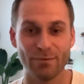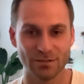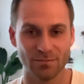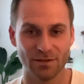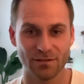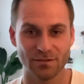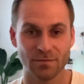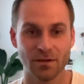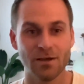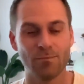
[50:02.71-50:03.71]
or something else.
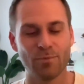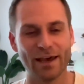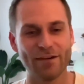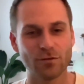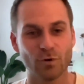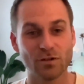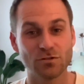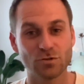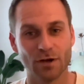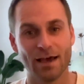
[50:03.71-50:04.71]
But after 1 to
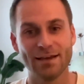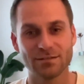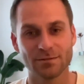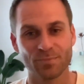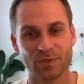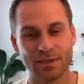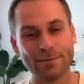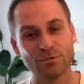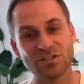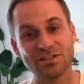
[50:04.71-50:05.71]
2 nights,
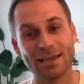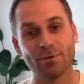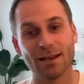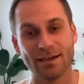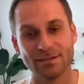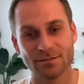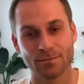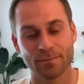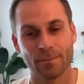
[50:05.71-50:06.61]
it would stabilize.